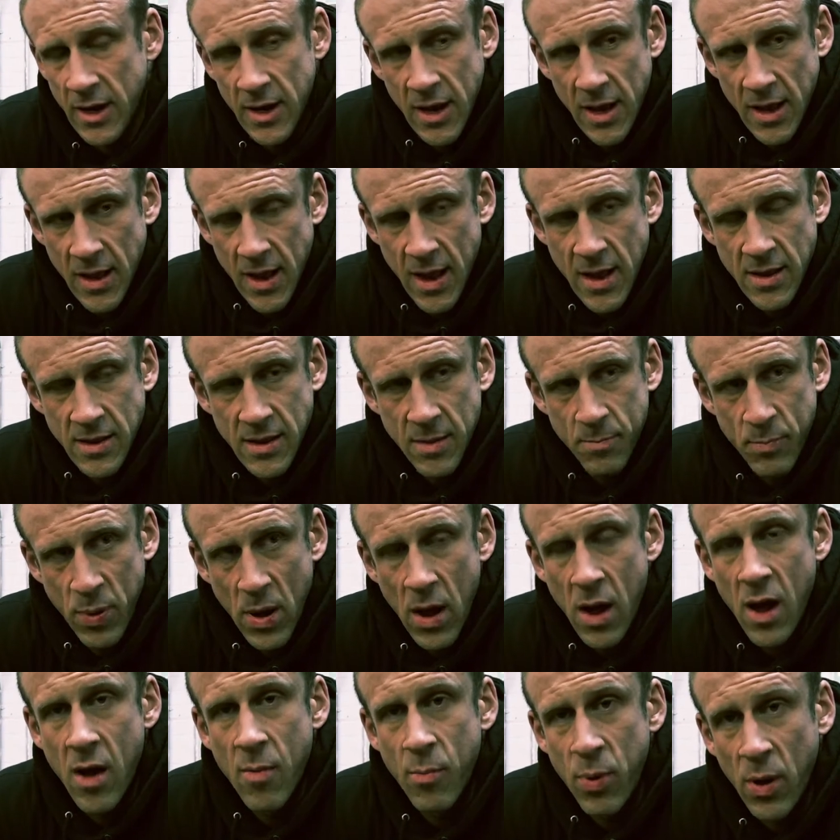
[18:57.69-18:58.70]
And it
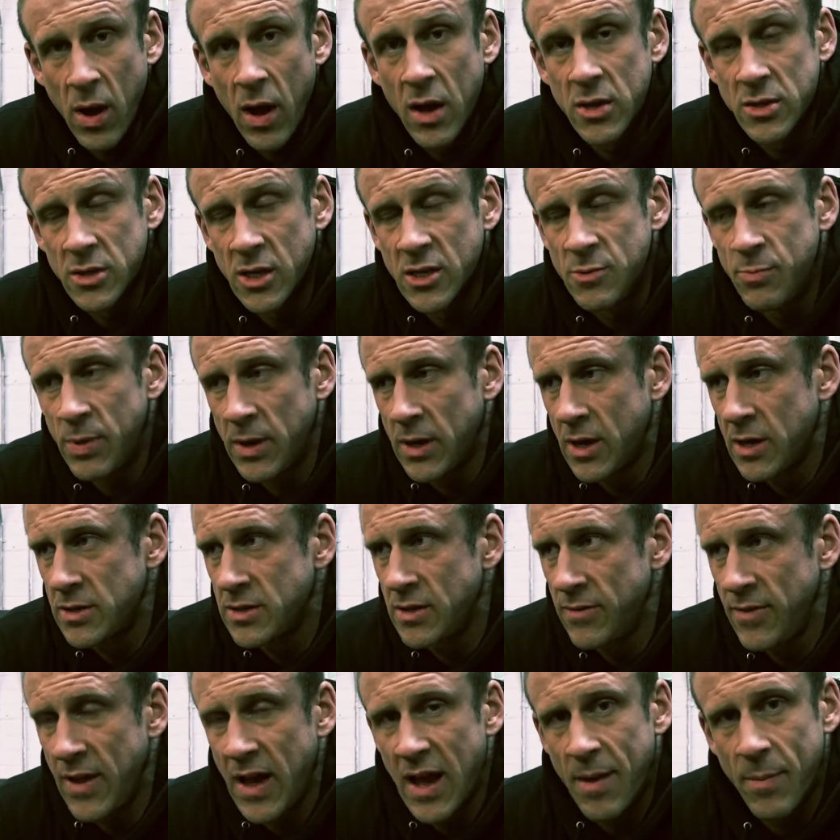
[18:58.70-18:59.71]
part and parcel is because
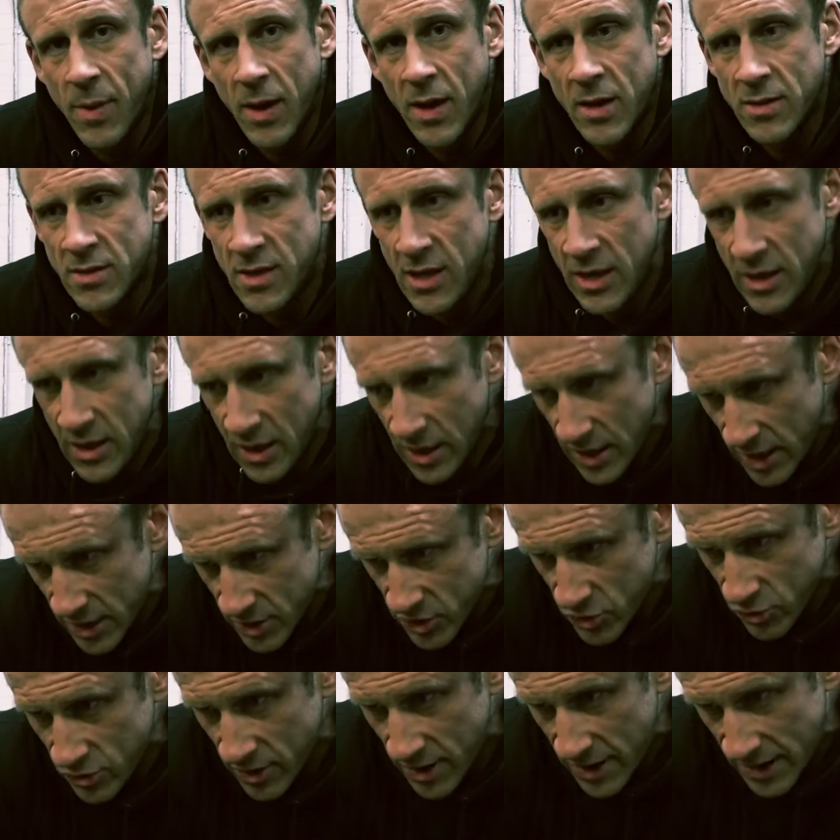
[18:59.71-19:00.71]
of that, because they
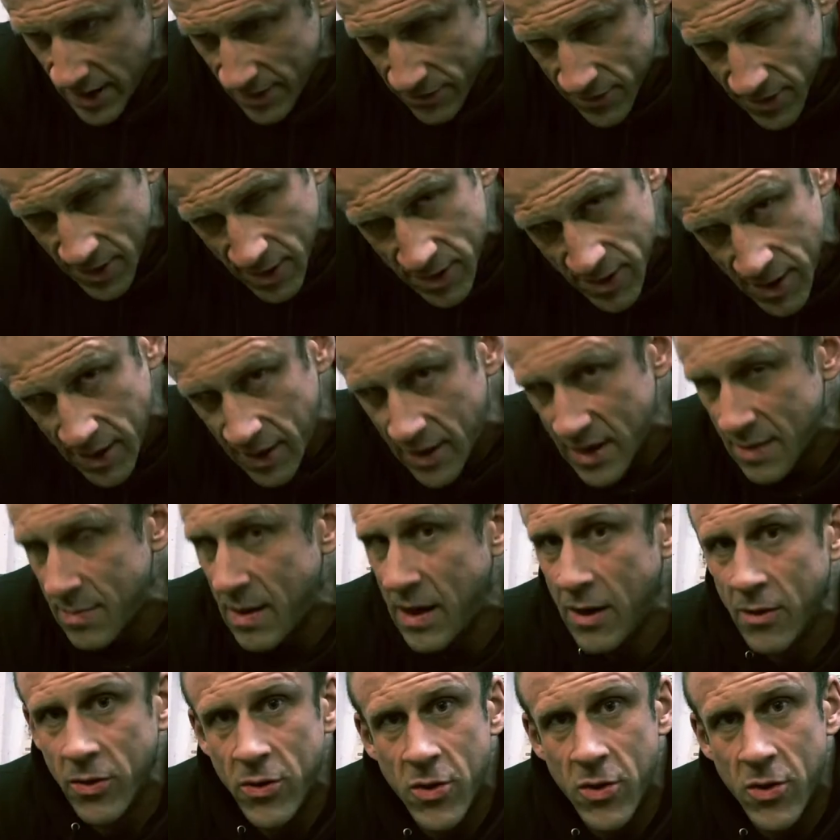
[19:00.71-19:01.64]
literally have to think about